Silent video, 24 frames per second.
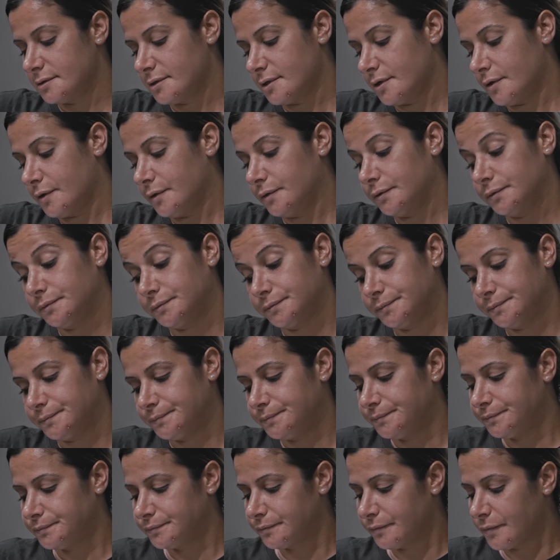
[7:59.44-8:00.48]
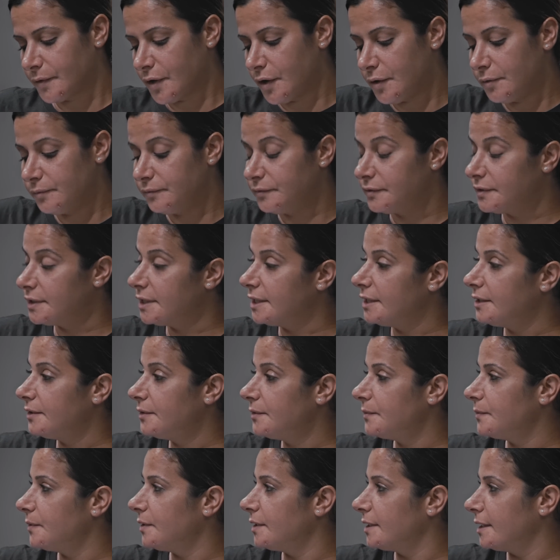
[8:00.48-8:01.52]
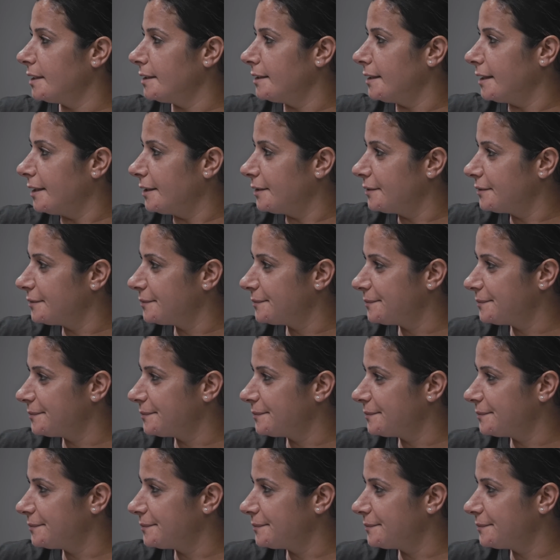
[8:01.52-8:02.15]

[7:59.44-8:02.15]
So hopefully we'll get there.